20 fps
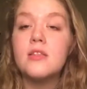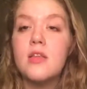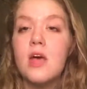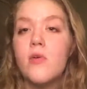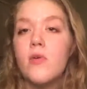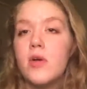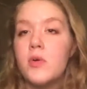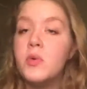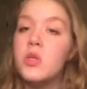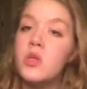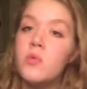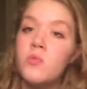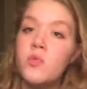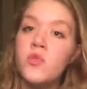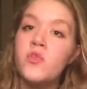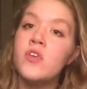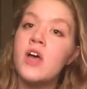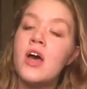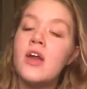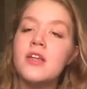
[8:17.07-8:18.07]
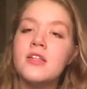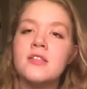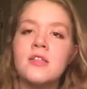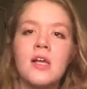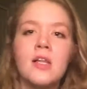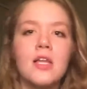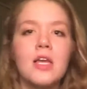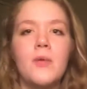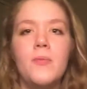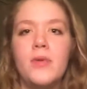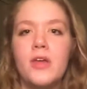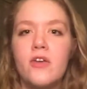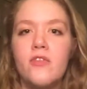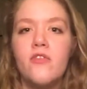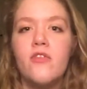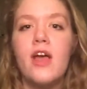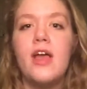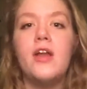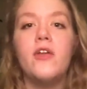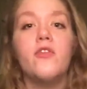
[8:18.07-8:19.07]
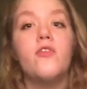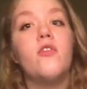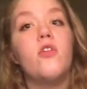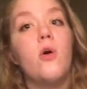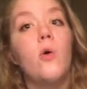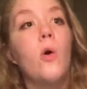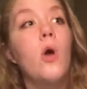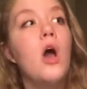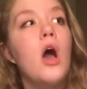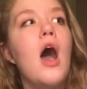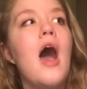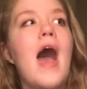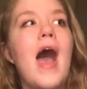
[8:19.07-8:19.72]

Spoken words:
so that way when you move out, it's not like a big fight of, oh,